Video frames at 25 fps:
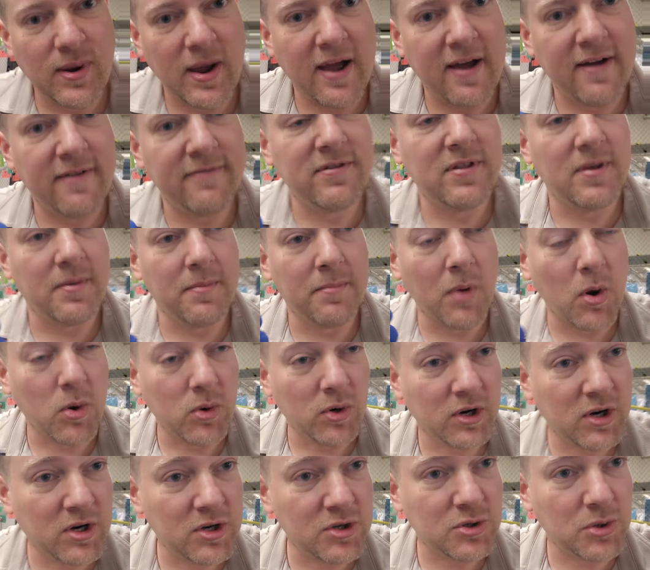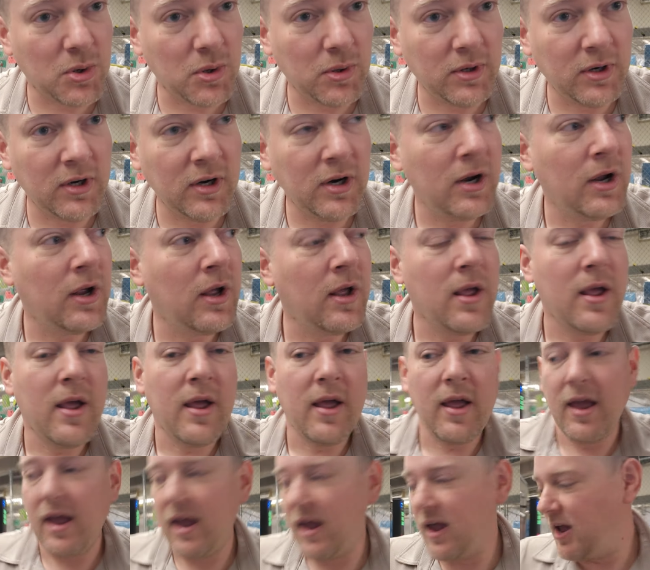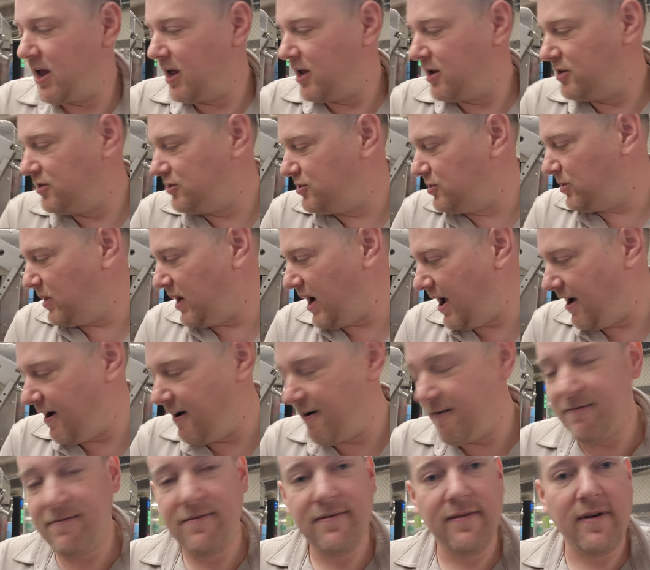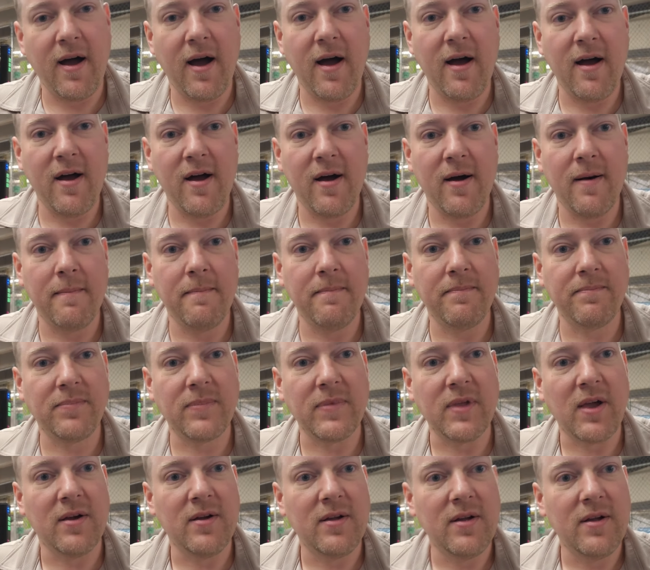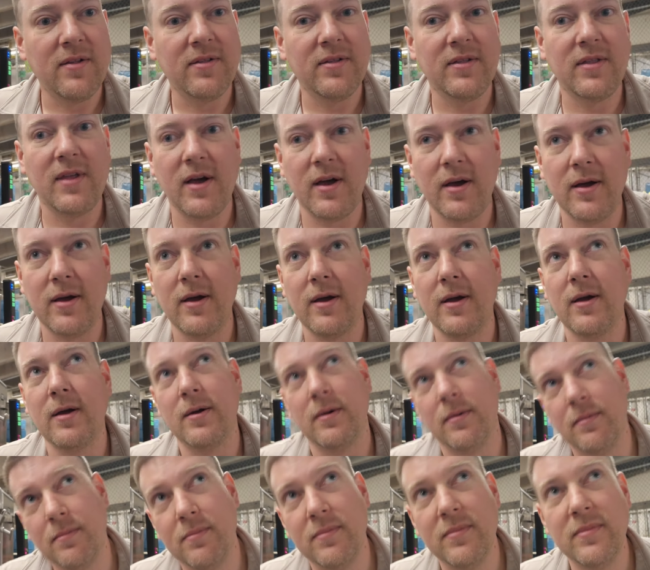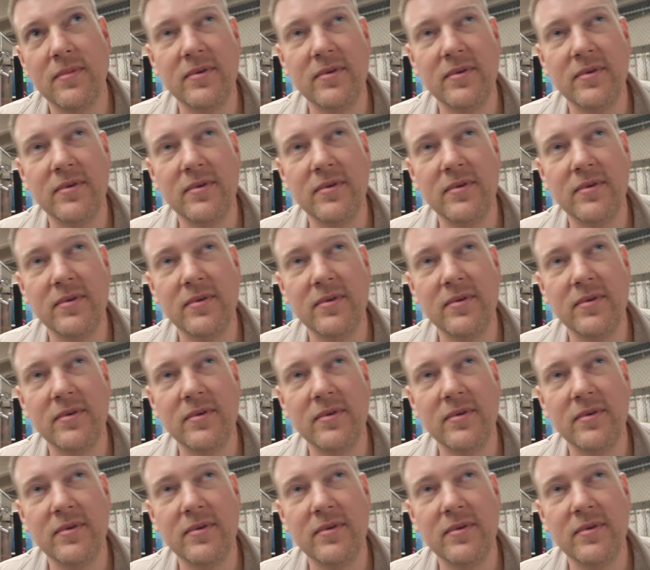you have the motor controller, and you have the